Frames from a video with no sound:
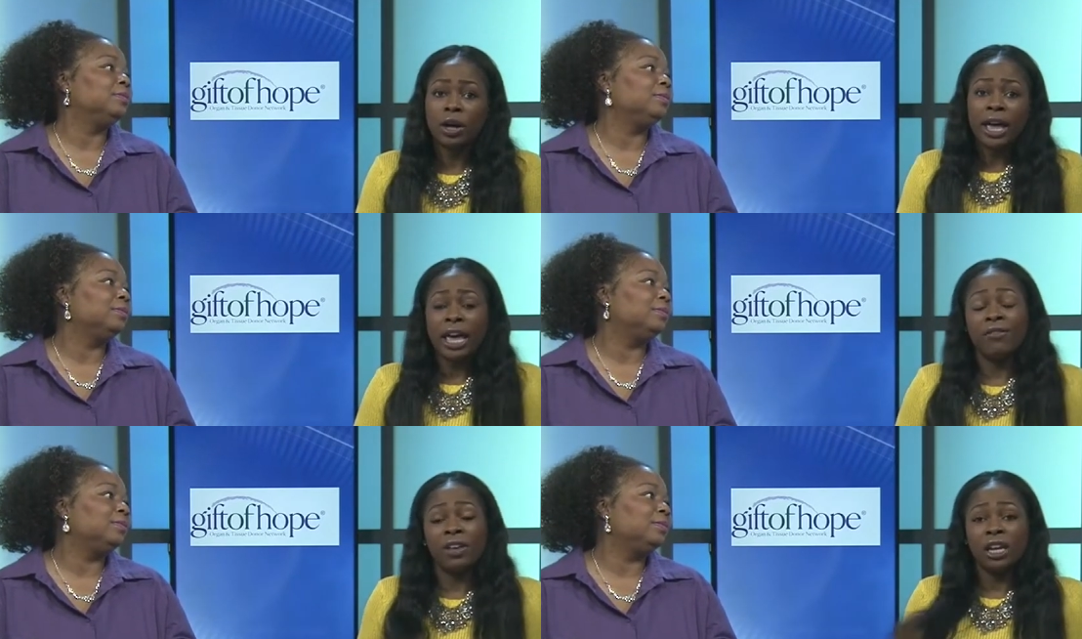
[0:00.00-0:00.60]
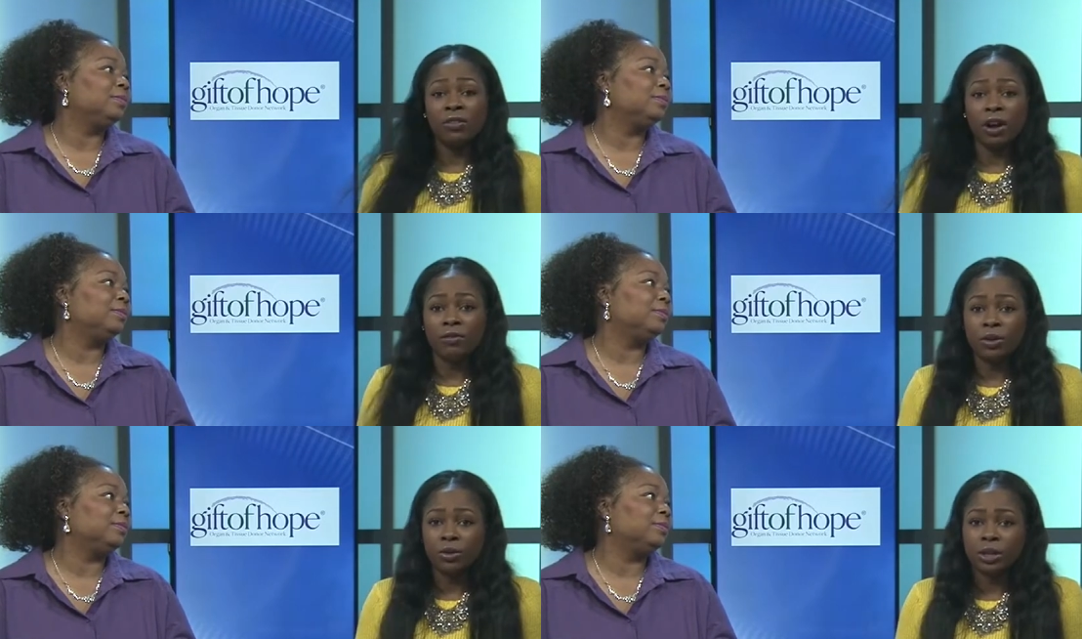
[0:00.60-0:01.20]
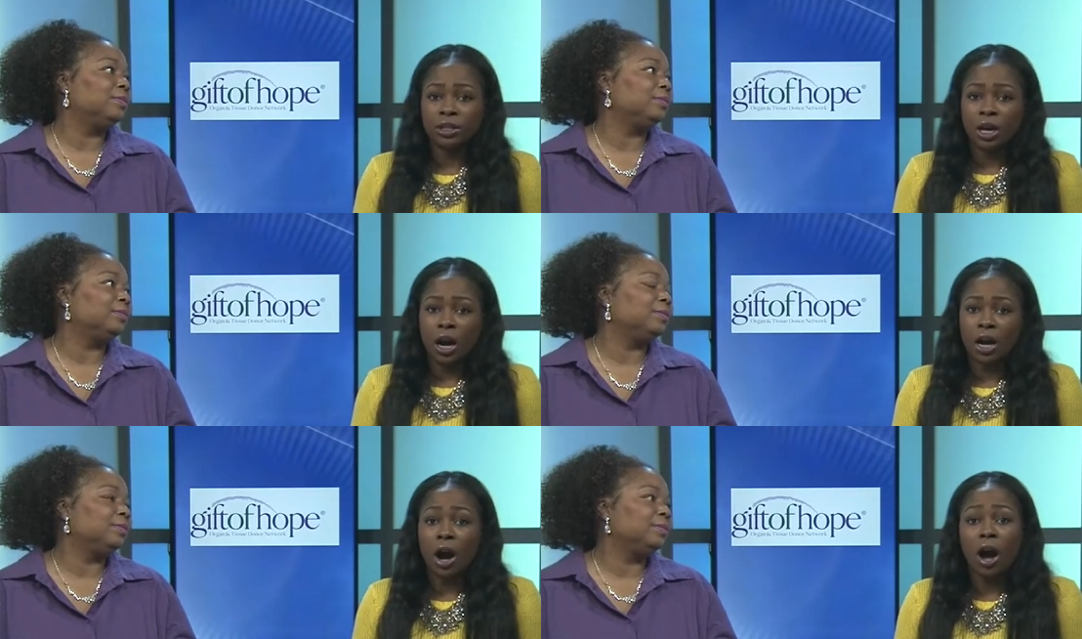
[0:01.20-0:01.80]
Speaker 1: if any of our viewers
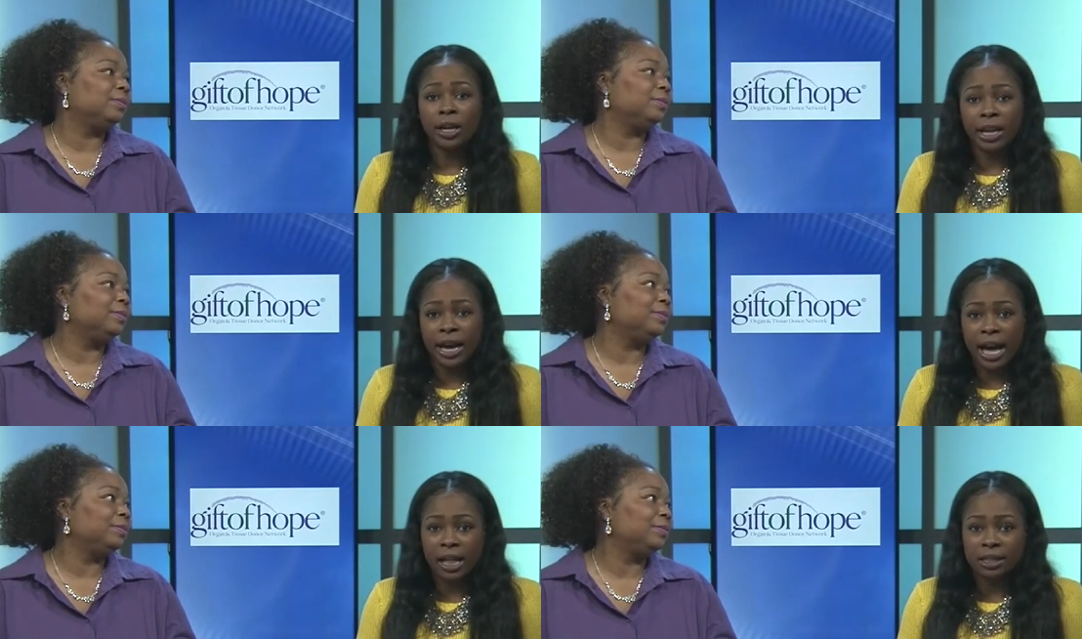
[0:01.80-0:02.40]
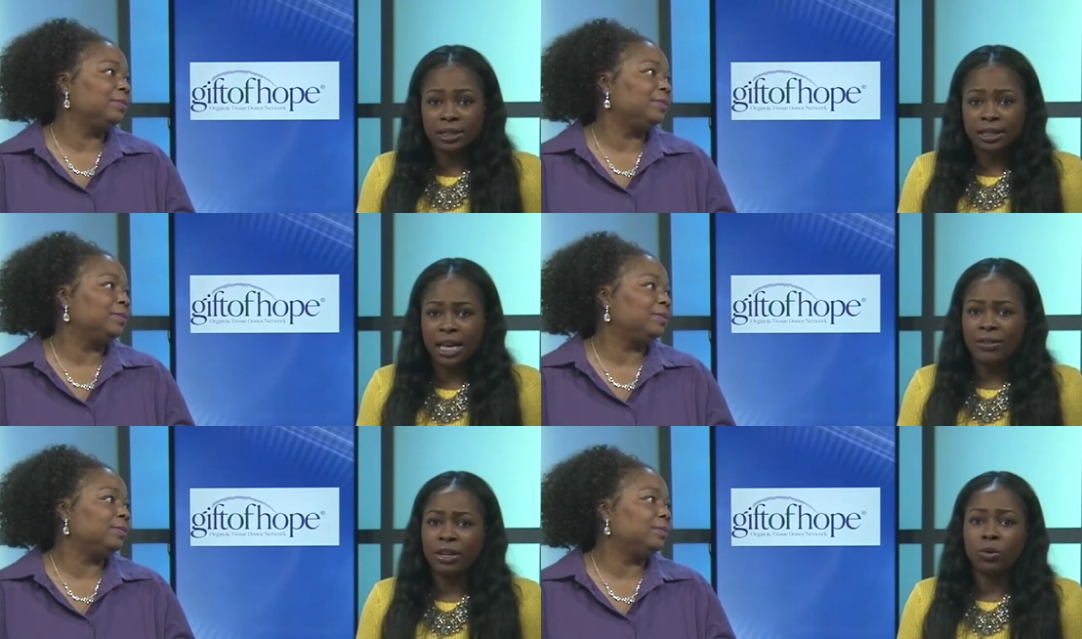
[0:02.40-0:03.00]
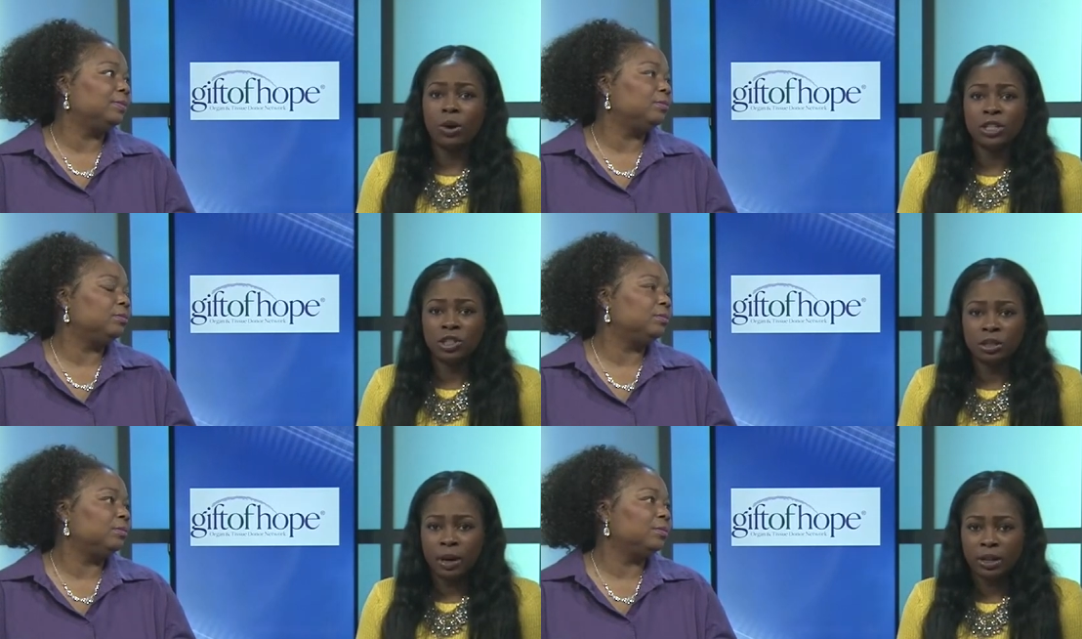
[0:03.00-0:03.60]
are on dialysis have any questions
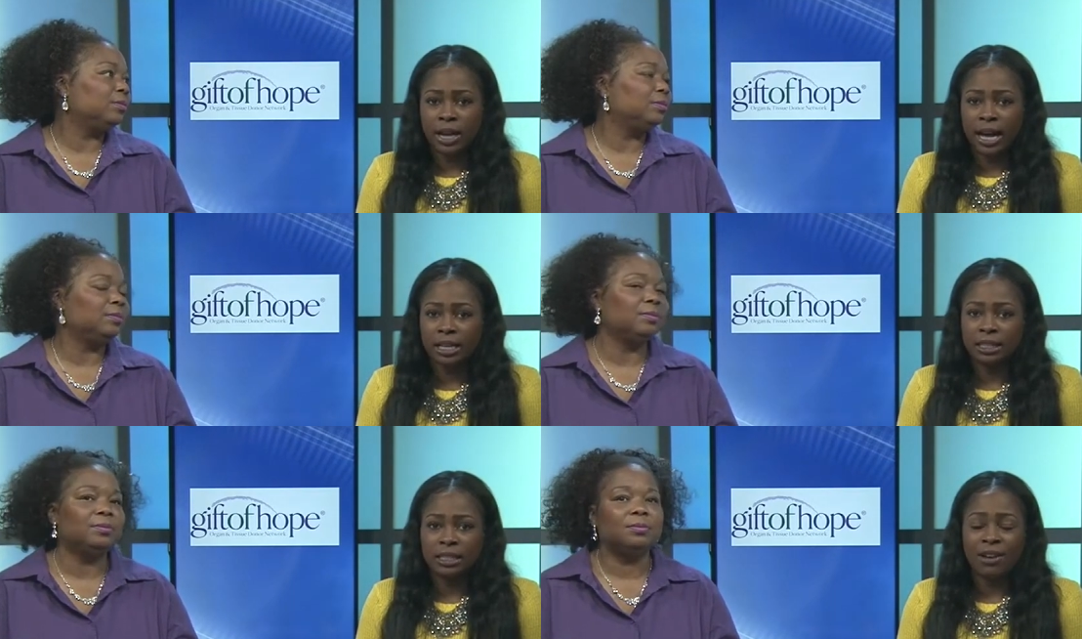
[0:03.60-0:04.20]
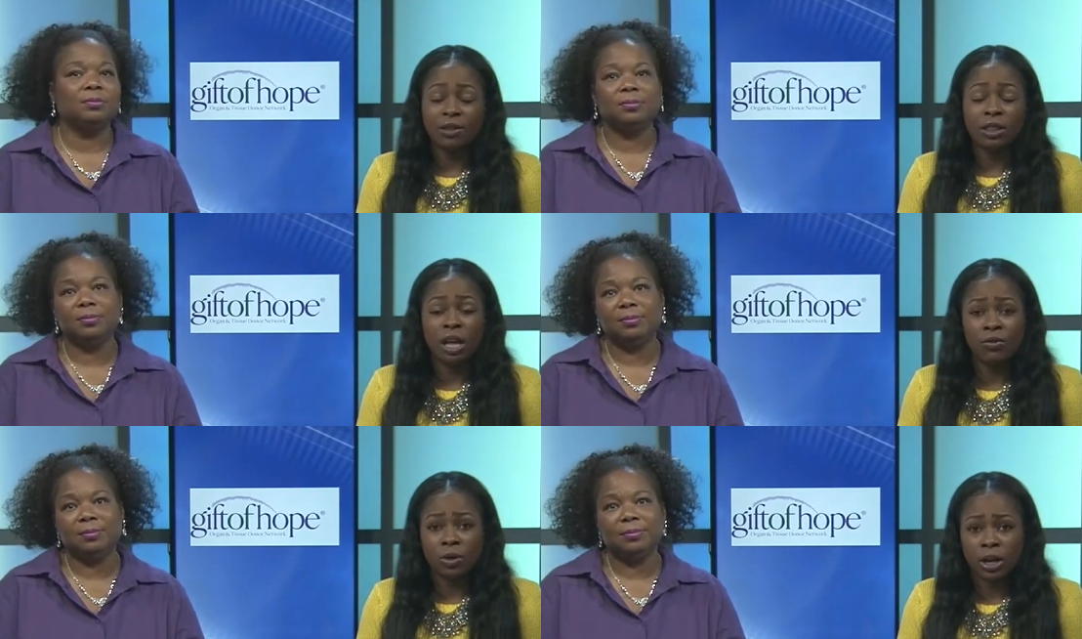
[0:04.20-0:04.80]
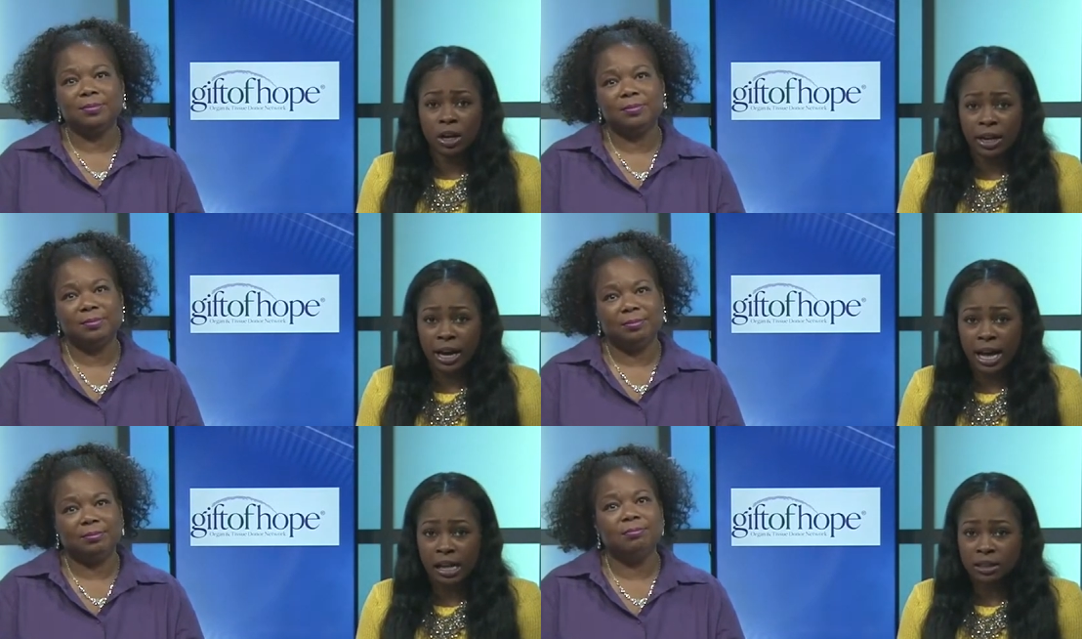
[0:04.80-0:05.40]
about dialysis have a loved one on
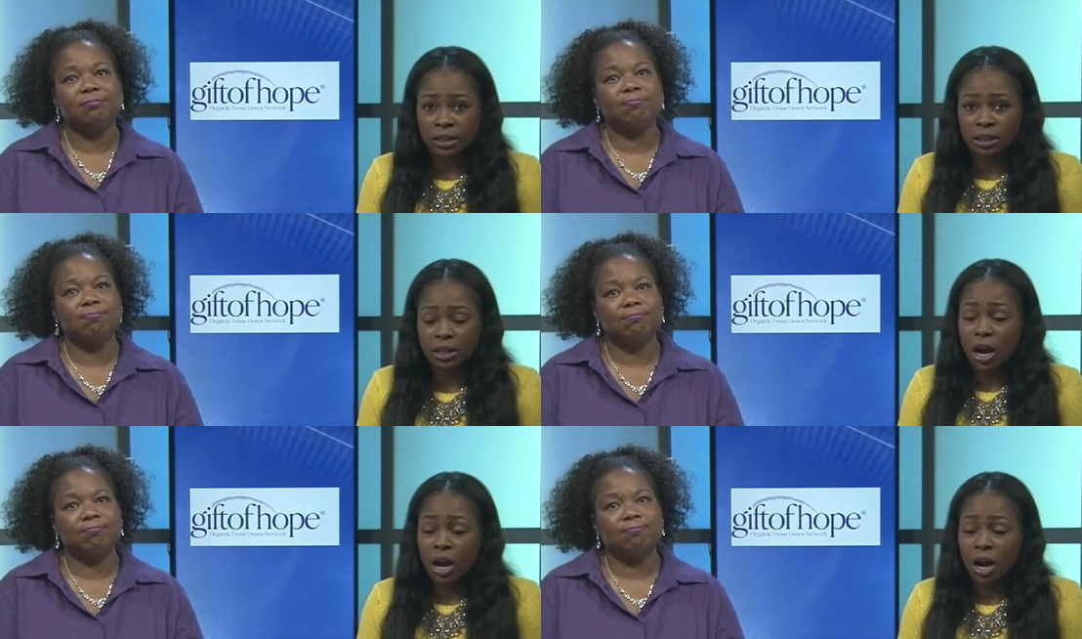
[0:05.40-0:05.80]
dialysis